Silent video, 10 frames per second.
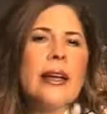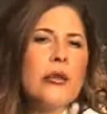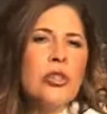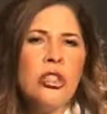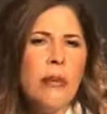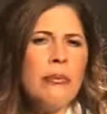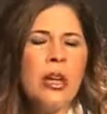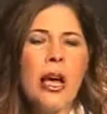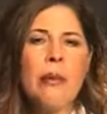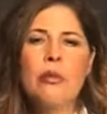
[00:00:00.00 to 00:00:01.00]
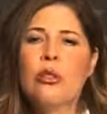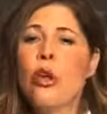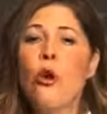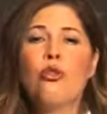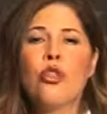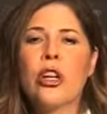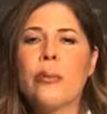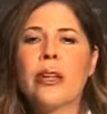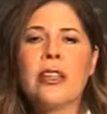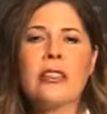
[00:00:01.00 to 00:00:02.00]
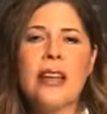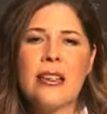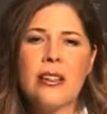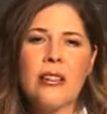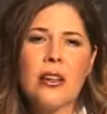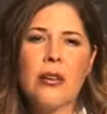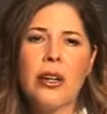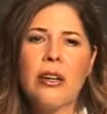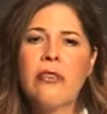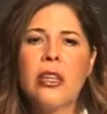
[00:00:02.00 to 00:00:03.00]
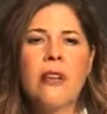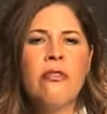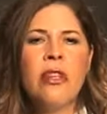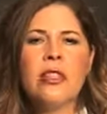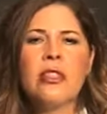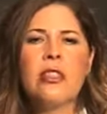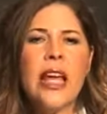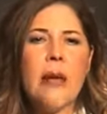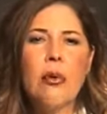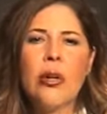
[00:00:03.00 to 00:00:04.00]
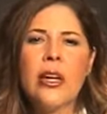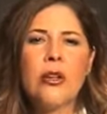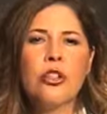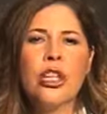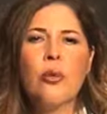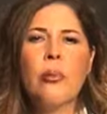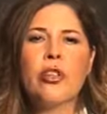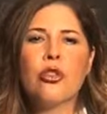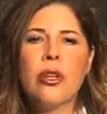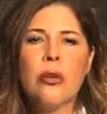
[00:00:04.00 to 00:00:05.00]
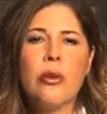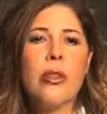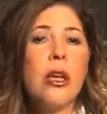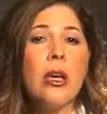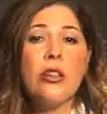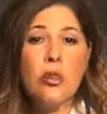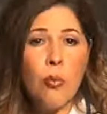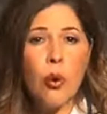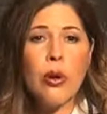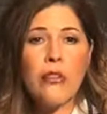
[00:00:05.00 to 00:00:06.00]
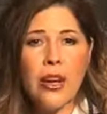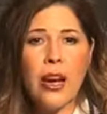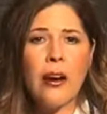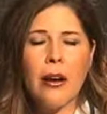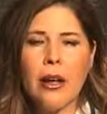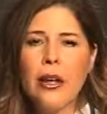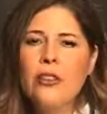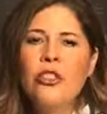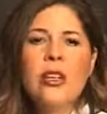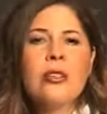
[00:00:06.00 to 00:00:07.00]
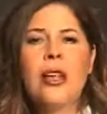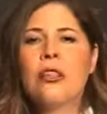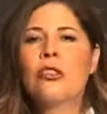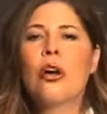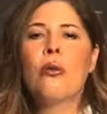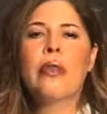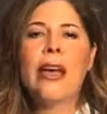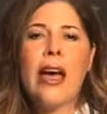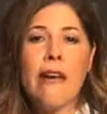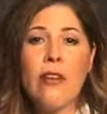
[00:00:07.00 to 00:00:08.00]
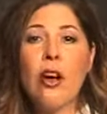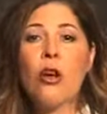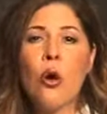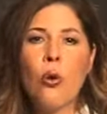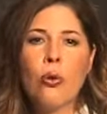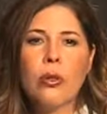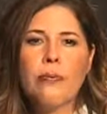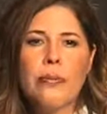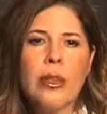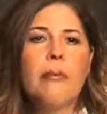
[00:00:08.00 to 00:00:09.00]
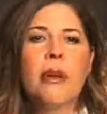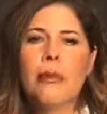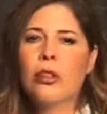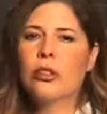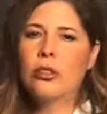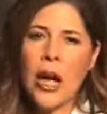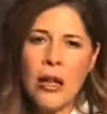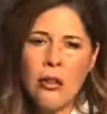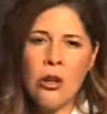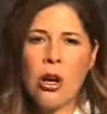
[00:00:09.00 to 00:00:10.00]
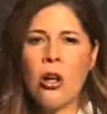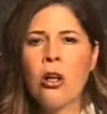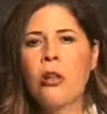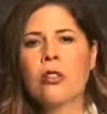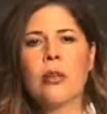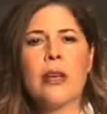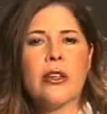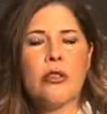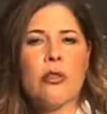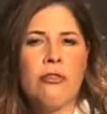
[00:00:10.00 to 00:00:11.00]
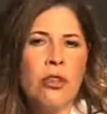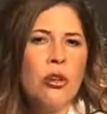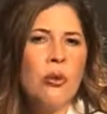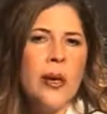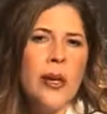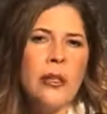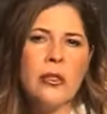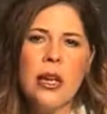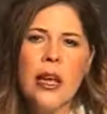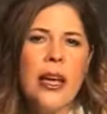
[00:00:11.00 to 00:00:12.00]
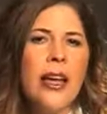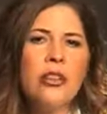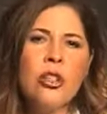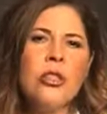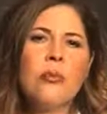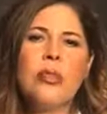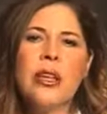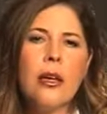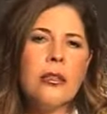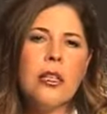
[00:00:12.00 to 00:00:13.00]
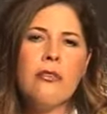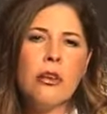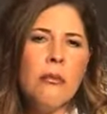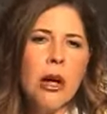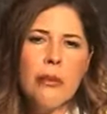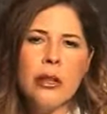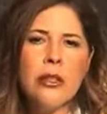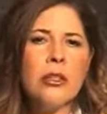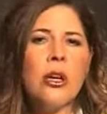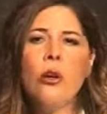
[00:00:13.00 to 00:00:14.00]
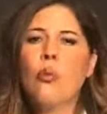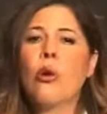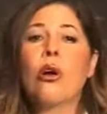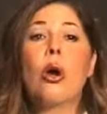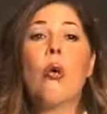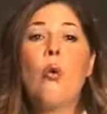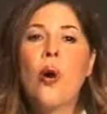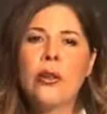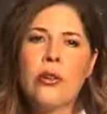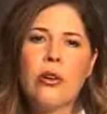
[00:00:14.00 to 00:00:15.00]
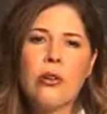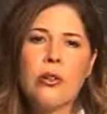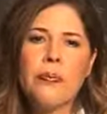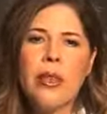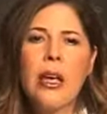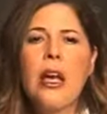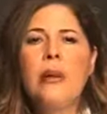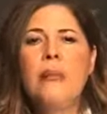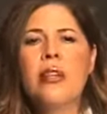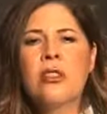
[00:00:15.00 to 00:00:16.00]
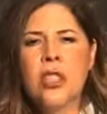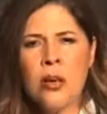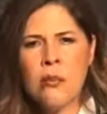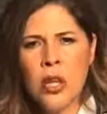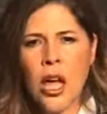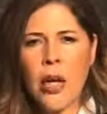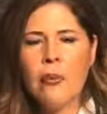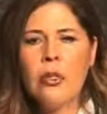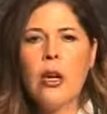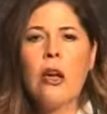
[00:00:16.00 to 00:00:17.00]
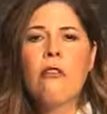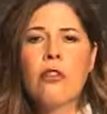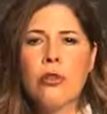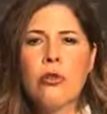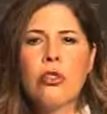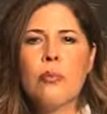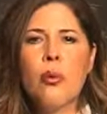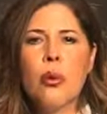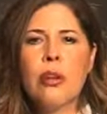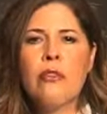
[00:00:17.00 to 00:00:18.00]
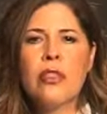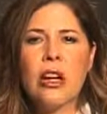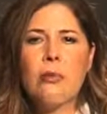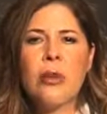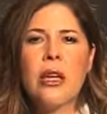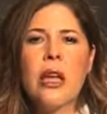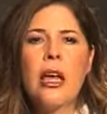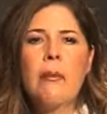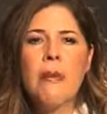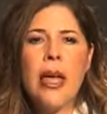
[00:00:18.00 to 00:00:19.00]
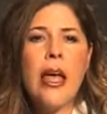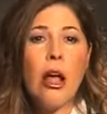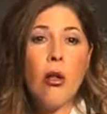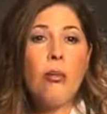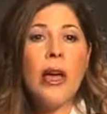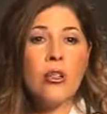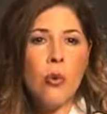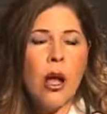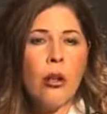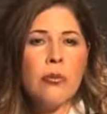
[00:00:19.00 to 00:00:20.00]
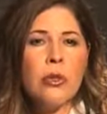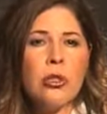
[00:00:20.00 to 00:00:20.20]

Now, sometimes no treatment is necessary. If the infant is stable, he or she will be treated with supportive care, just as though they have a cold. Maybe a little Tylenol, some extra fluids, and just some TLC from mommy is going to work wonders. But sometimes further supportive therapy may help as well.